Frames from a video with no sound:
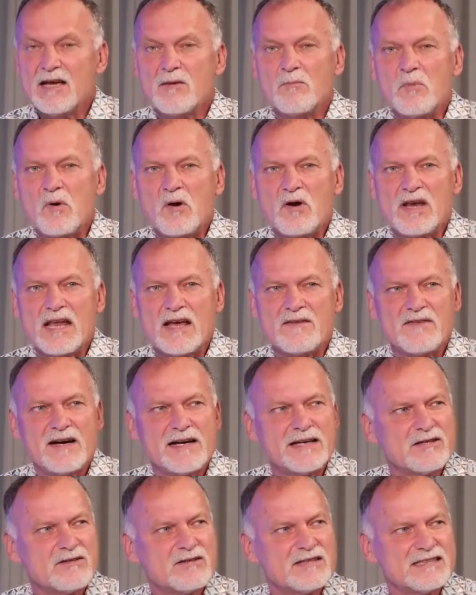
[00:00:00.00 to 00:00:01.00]
Paul
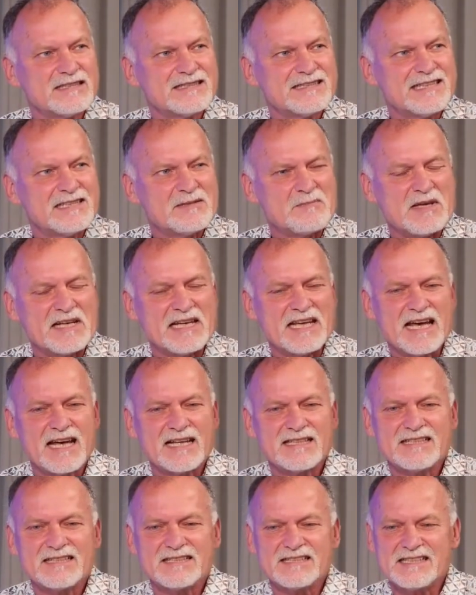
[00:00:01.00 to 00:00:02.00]
LaViolette, and many
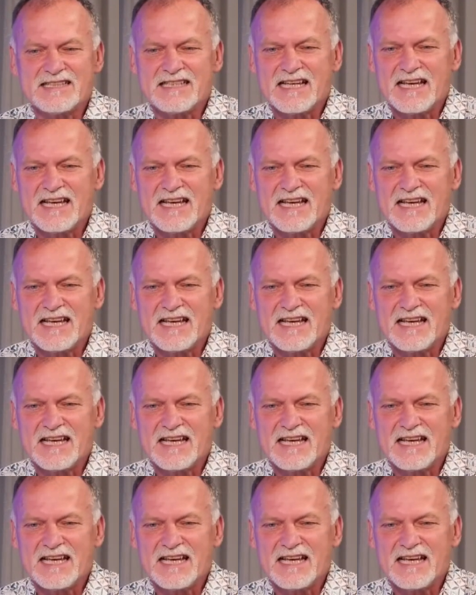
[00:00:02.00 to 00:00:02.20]
others.